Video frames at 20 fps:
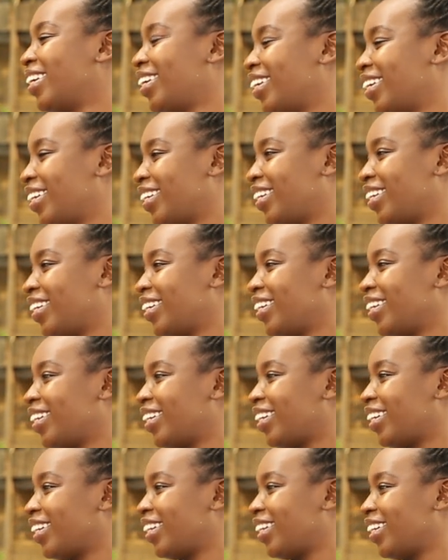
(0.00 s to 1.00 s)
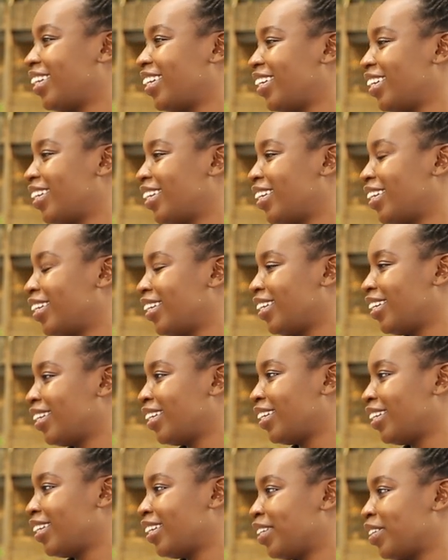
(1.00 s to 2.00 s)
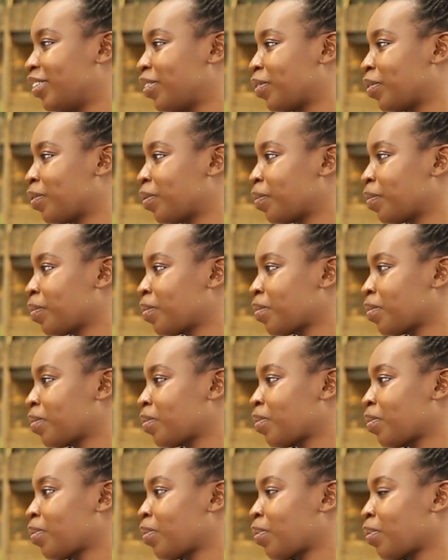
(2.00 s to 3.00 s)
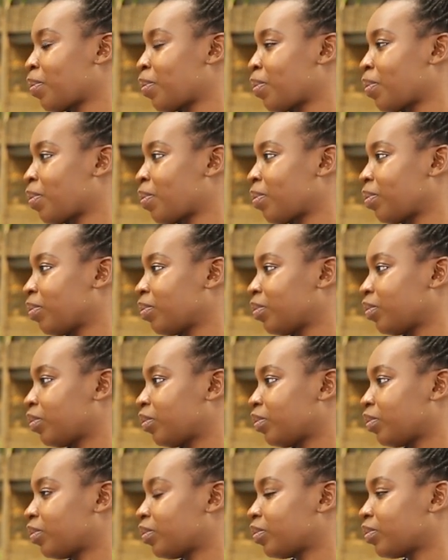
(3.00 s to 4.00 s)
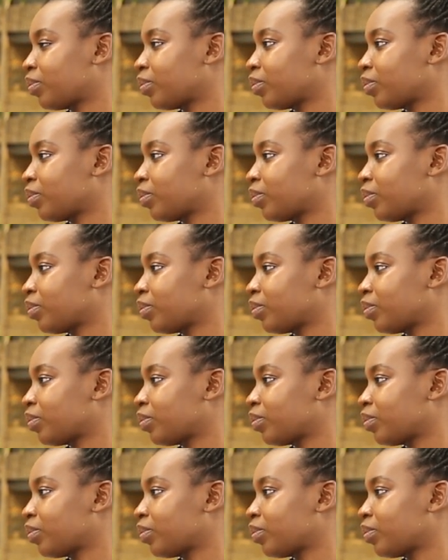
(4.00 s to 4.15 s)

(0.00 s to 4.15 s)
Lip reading: No words are spoken by the person on screen.